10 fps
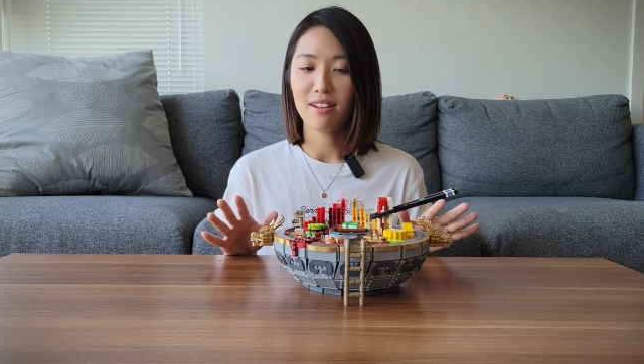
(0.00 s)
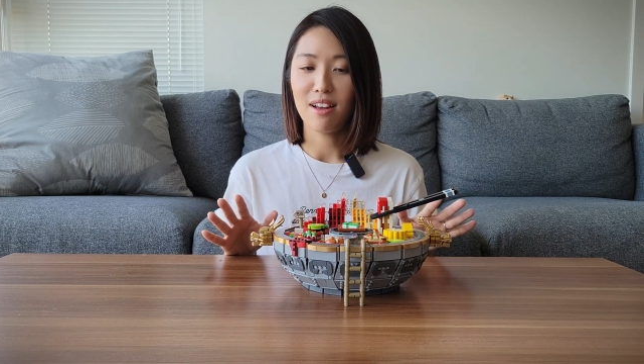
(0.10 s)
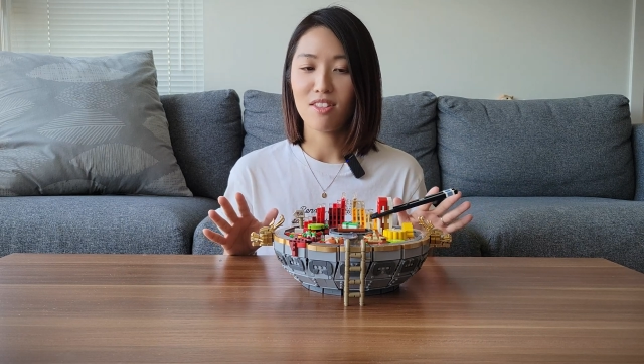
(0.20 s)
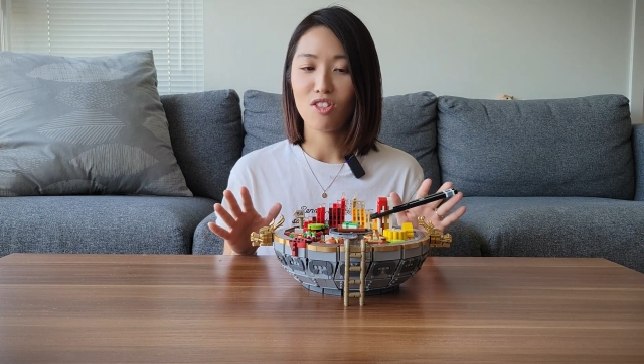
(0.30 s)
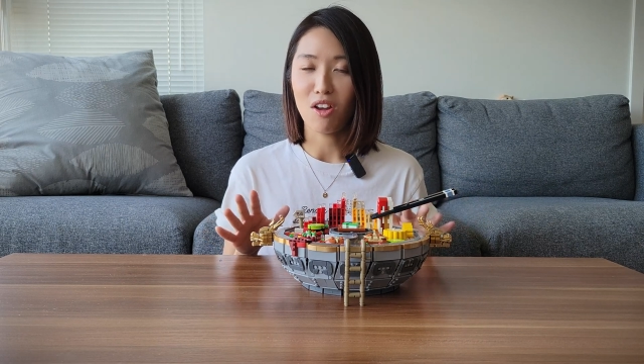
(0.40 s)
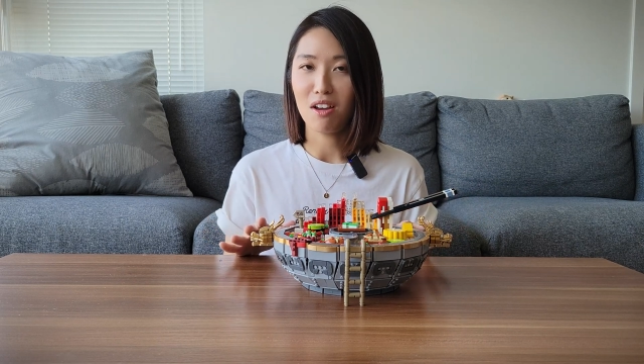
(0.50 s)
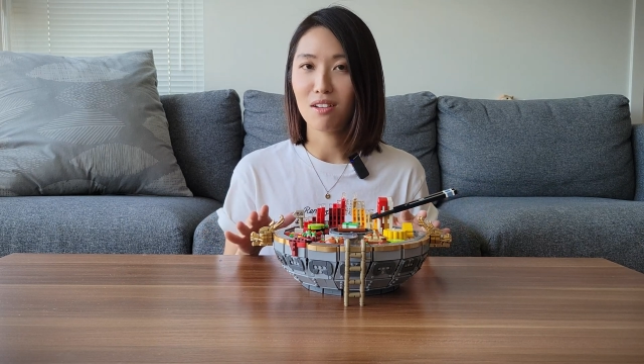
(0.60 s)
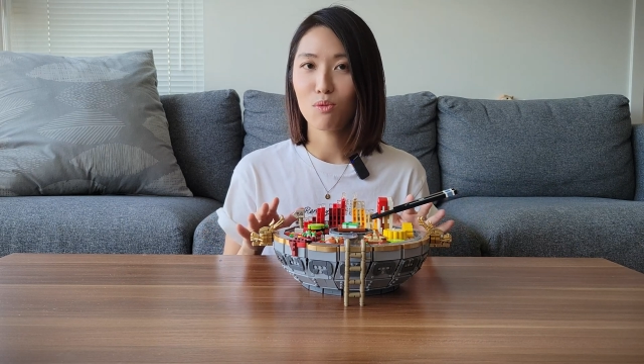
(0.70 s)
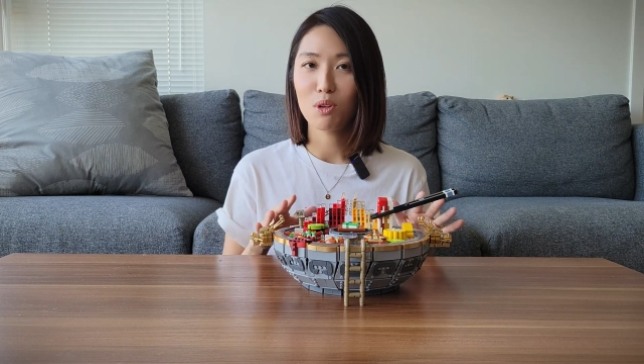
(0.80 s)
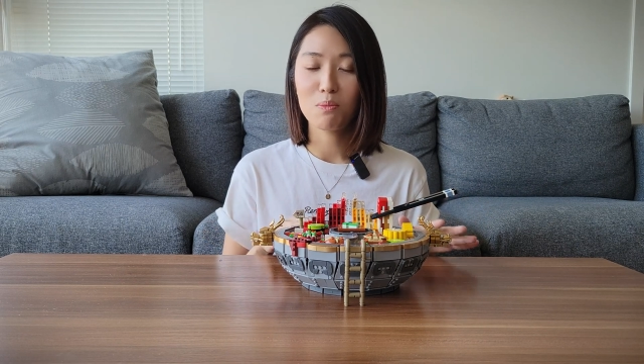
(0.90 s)
I thought
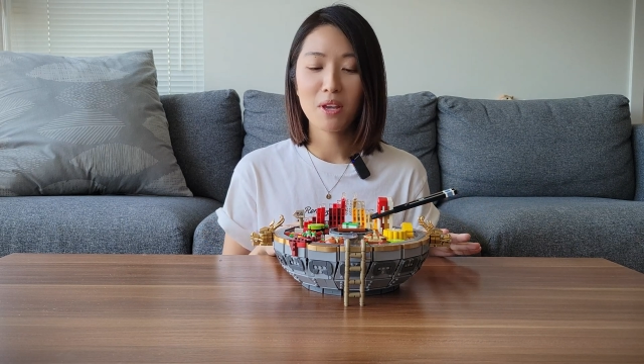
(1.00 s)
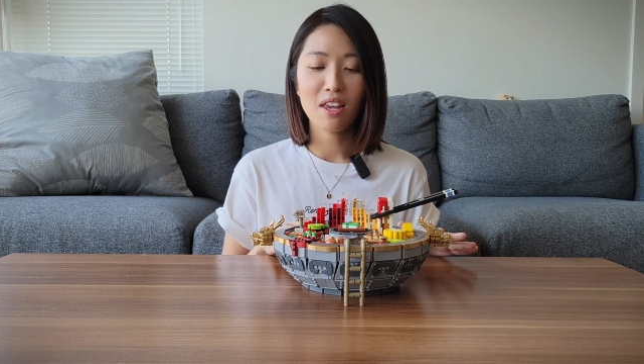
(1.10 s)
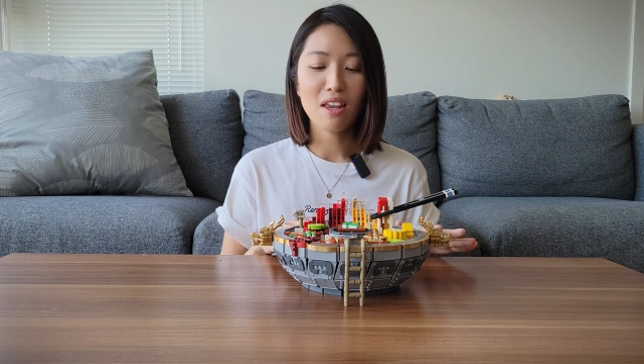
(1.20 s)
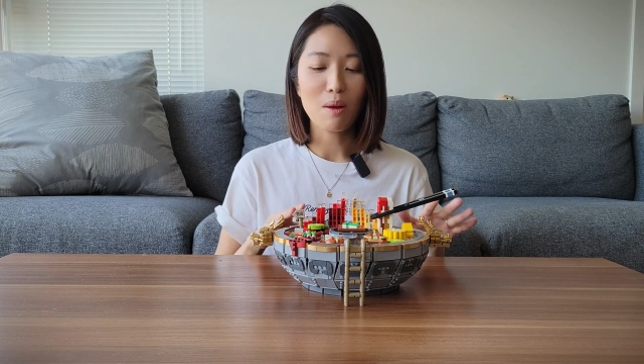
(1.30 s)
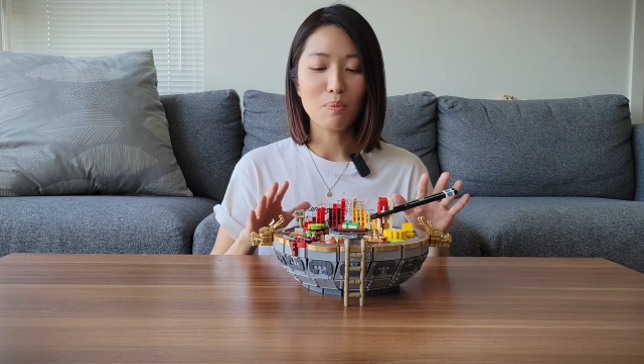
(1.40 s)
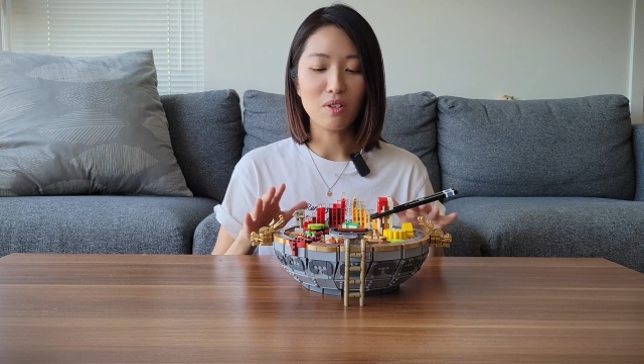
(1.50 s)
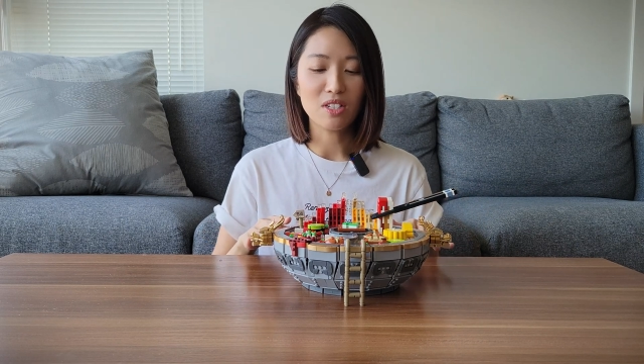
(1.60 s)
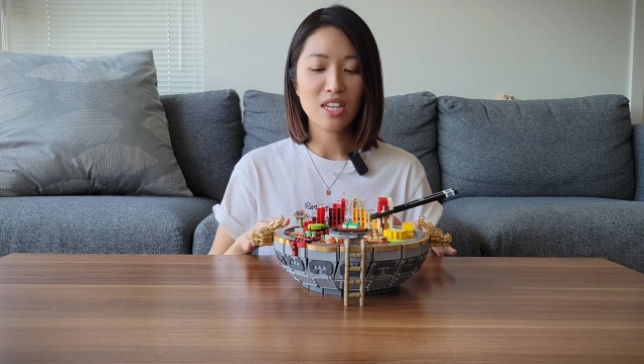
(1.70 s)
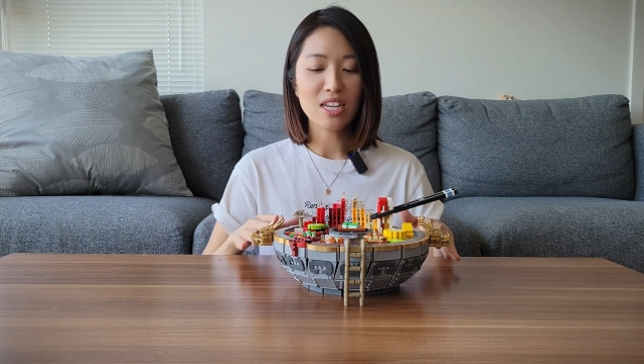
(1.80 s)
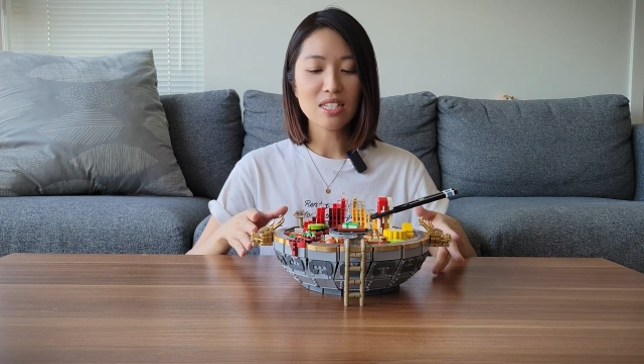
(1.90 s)
it would be
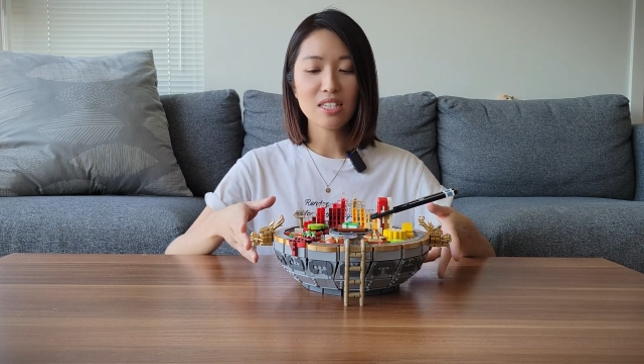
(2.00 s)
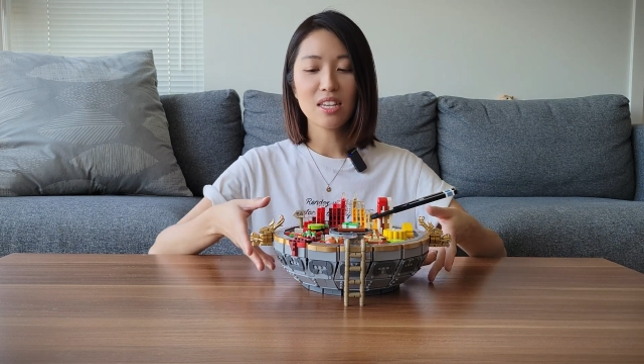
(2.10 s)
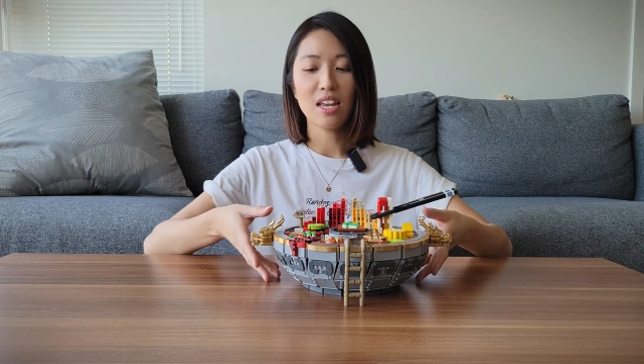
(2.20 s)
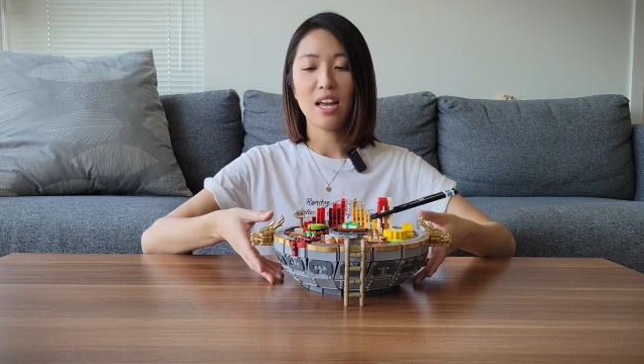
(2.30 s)
building it.